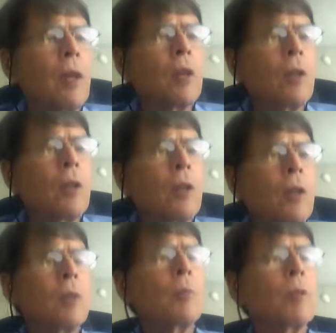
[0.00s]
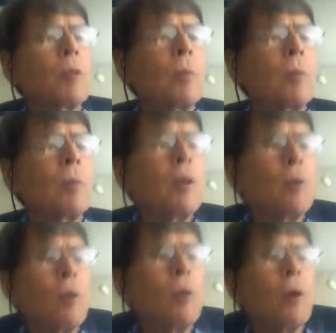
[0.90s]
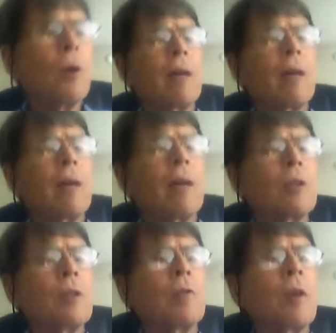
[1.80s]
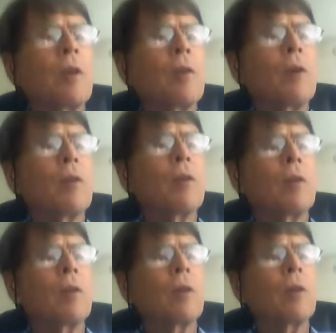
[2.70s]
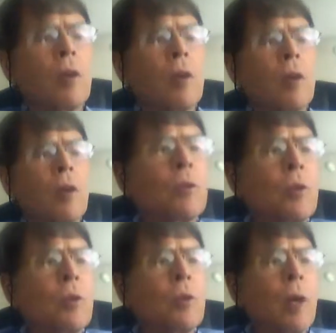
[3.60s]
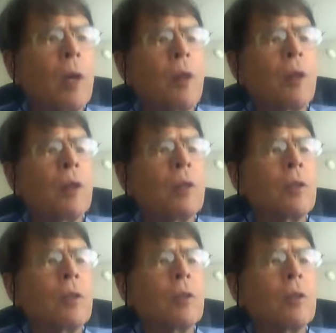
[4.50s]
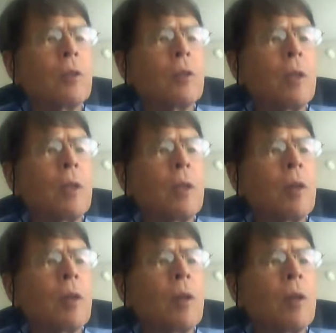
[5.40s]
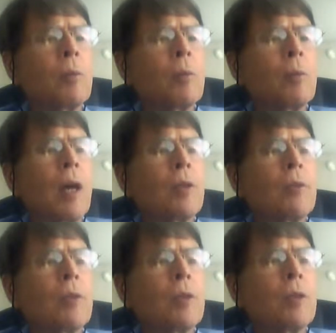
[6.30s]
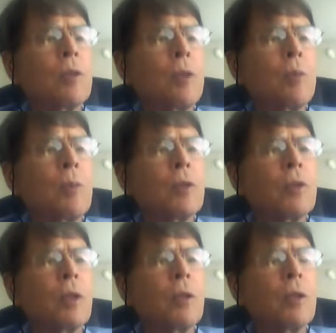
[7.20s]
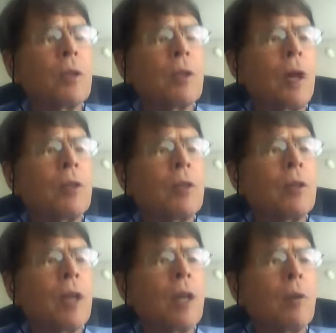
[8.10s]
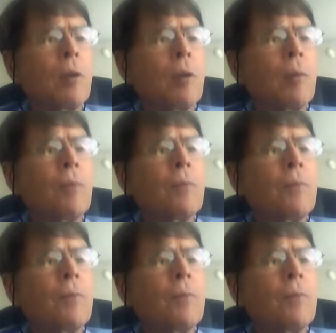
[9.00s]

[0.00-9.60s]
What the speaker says: you can come to me, or I have a list of other therapists who have volunteered to be therapist guides for self-therapy journey. You can contact one of them